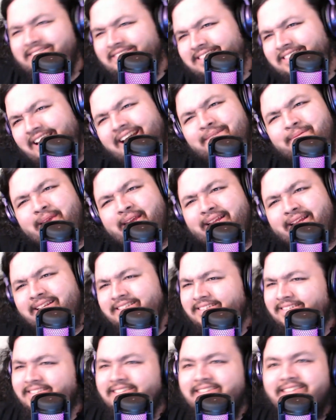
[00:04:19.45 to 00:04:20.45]
I
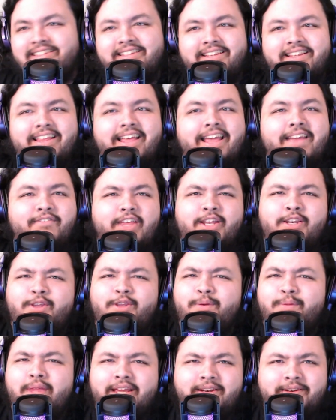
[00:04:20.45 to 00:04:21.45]
mean, if they do,
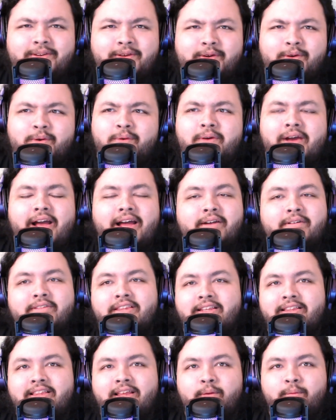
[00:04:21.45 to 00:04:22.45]
they do. I don't
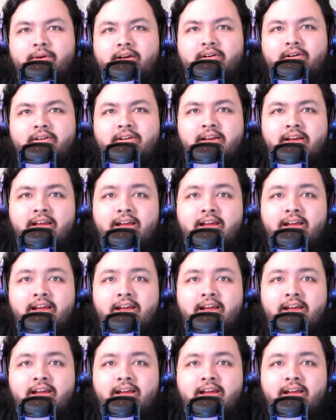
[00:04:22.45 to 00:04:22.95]
think they will.